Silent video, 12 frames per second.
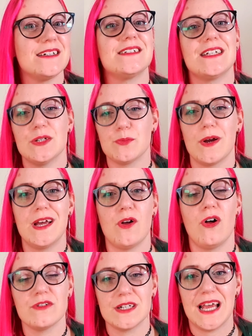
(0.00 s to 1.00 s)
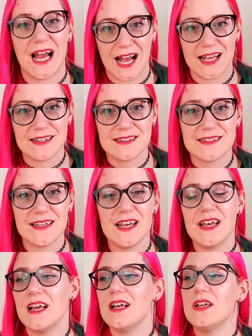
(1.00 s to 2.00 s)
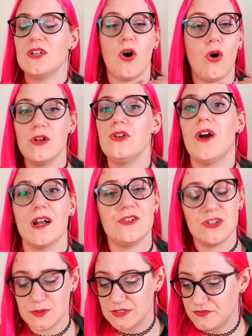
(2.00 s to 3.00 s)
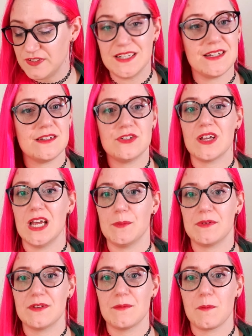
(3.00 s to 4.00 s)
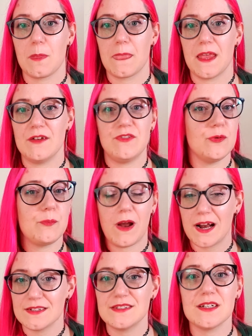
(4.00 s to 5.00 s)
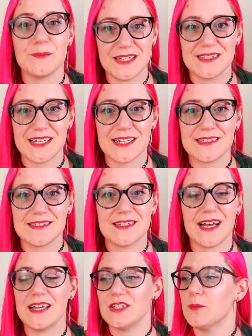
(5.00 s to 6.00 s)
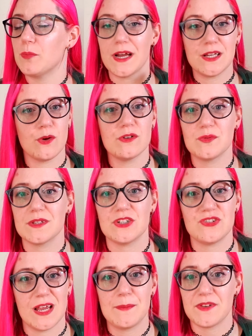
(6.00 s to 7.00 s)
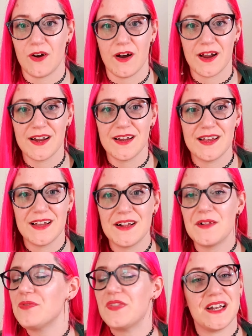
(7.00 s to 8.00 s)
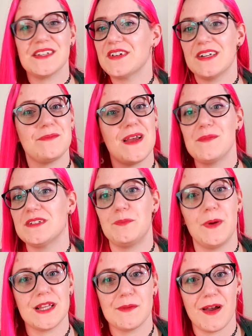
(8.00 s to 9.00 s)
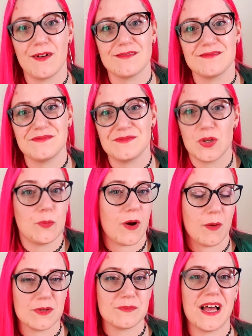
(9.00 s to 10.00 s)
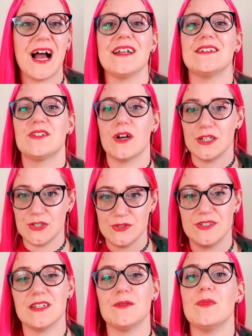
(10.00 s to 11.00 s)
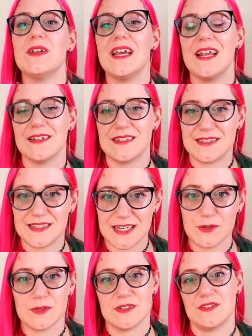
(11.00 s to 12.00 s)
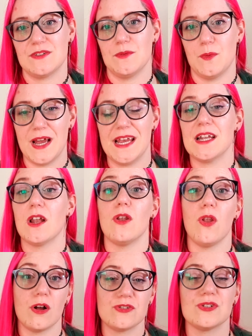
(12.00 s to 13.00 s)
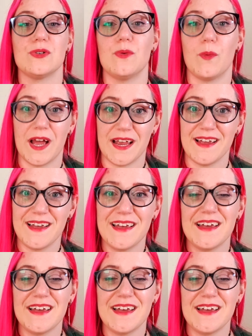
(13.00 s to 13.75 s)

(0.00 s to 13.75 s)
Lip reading: that your brain already has. All you got to do is feed it the shapes. If you practice your basics and your brain knows what the shapes are, then it's going to be able to pick them out, no problem, and start using them in a sequenced way, in a logical way